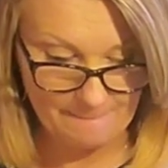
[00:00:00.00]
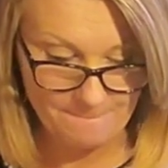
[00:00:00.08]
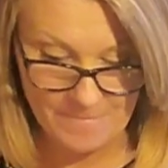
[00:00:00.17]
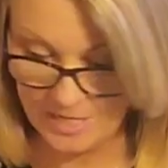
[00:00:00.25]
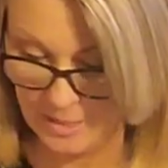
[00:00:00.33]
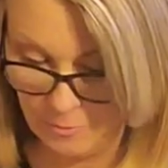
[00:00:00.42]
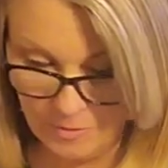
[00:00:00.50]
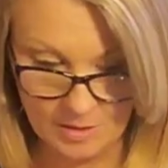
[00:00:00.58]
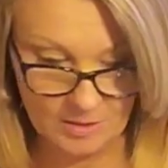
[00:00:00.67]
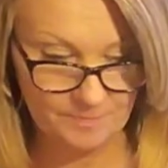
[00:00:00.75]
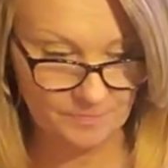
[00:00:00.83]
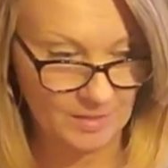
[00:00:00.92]
make it work.
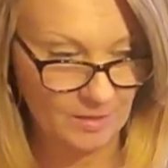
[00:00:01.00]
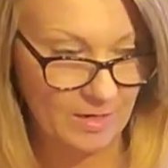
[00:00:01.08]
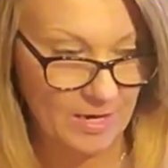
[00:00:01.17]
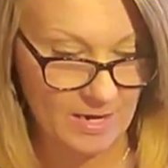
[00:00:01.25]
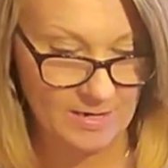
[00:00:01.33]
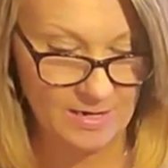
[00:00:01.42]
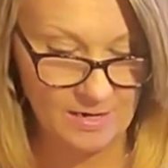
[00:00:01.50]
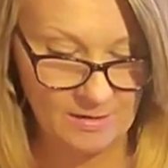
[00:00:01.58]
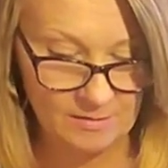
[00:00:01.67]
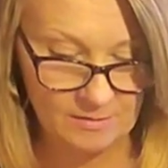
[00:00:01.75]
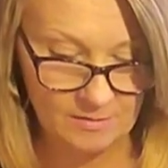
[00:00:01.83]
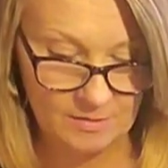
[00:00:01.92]
Okay,
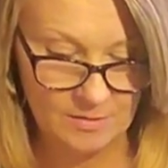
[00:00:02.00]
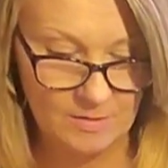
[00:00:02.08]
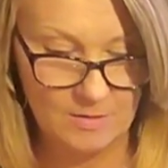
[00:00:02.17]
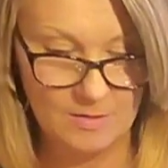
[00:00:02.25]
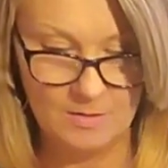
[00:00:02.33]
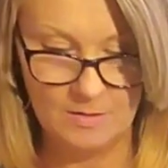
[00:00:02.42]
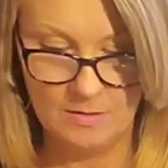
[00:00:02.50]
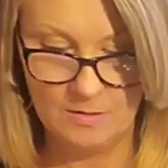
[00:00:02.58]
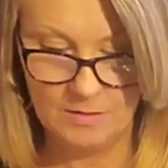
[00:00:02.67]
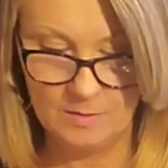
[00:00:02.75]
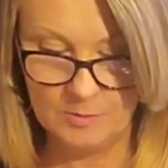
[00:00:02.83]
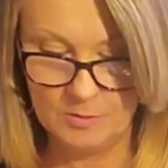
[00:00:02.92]
now
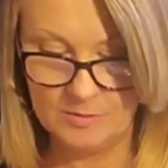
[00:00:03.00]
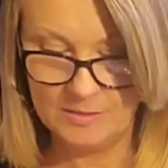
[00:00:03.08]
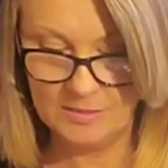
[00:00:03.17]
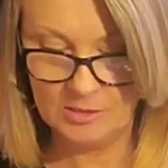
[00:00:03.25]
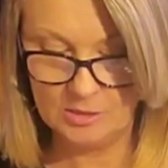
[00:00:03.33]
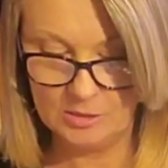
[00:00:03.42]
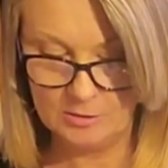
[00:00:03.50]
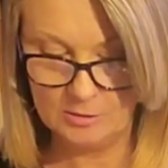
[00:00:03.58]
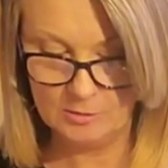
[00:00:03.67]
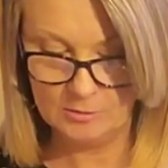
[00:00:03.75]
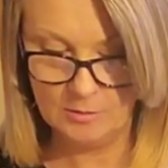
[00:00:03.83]
I'm going to